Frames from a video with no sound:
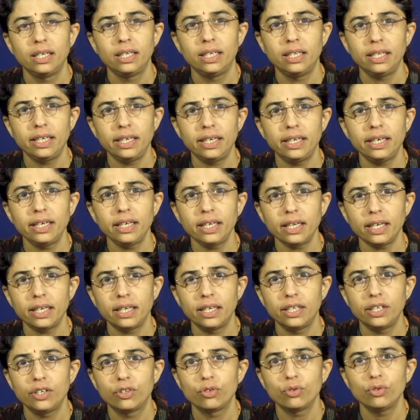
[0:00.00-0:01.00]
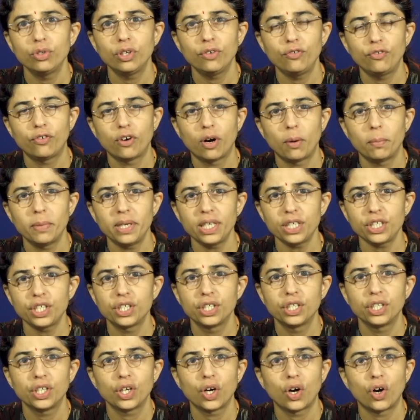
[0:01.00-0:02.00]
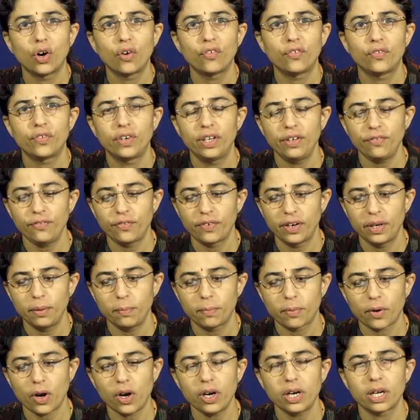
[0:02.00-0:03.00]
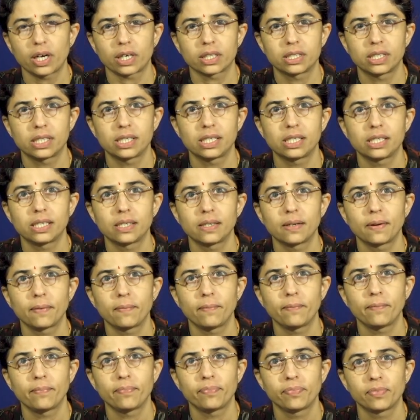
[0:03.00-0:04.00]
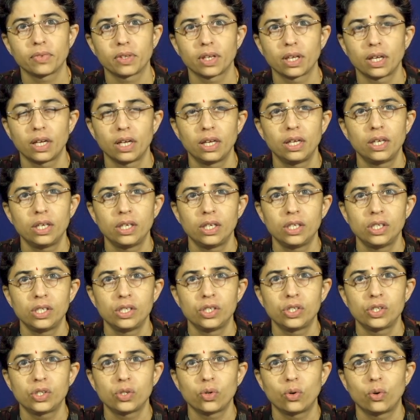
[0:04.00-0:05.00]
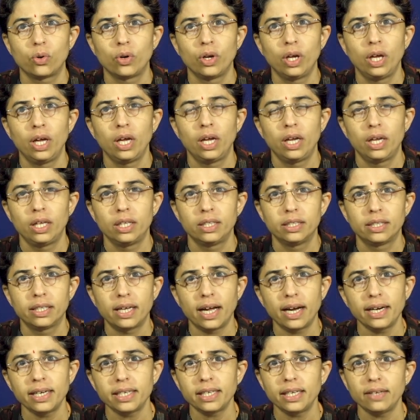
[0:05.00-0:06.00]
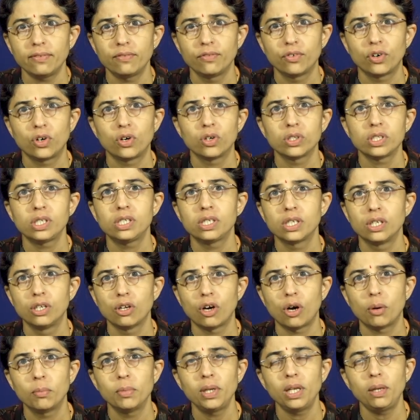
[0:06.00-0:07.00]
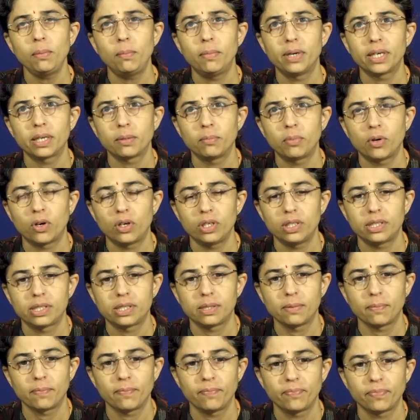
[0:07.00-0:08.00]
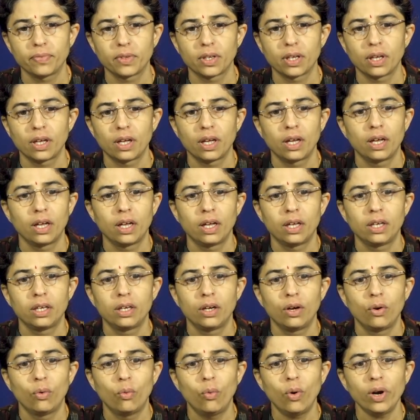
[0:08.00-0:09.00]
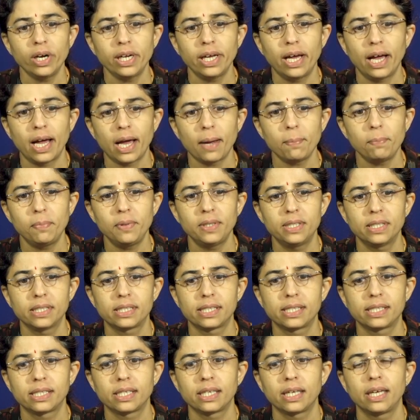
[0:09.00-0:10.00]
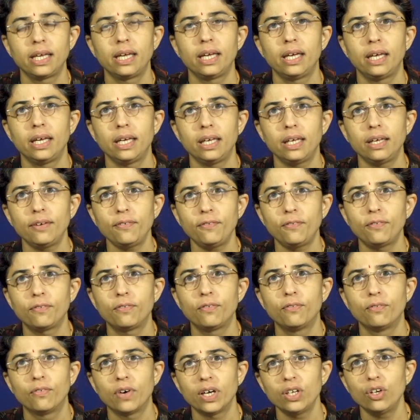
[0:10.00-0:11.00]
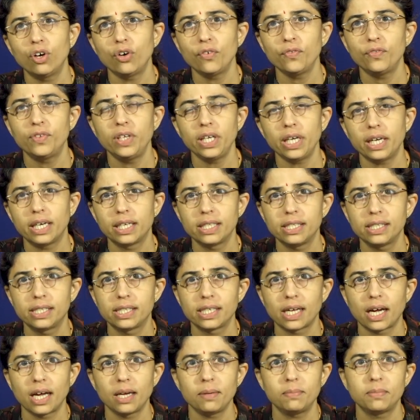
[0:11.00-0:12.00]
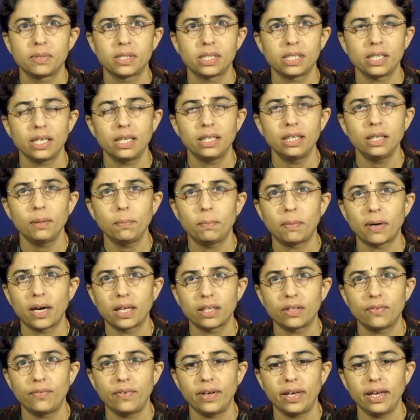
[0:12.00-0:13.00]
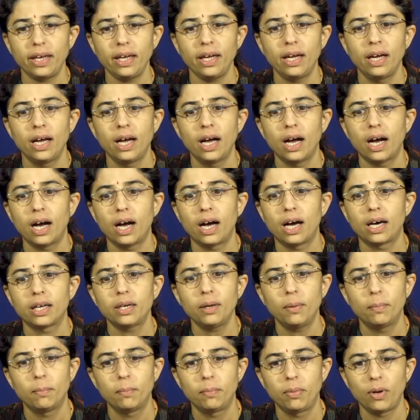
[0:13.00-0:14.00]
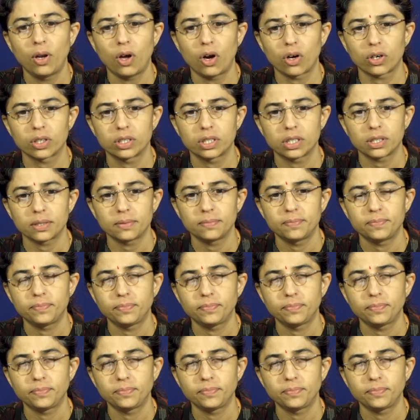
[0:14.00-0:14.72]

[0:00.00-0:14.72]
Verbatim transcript: leading into the formation of different products. So, that was normal metabolism. What happens if one of the enzymes in the pathway are blocked?